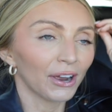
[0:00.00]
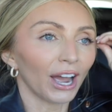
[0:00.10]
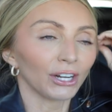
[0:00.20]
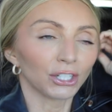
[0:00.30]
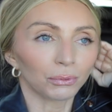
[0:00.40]

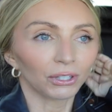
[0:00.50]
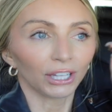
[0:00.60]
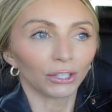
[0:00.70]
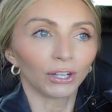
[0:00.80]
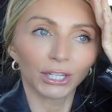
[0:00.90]
I just want to
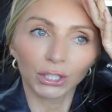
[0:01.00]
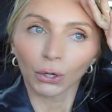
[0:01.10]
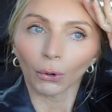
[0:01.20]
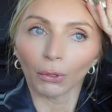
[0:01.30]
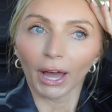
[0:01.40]
let you guys
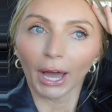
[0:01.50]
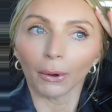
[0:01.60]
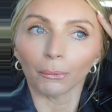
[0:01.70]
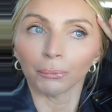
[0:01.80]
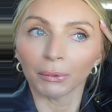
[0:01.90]
know
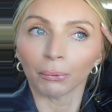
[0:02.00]
that we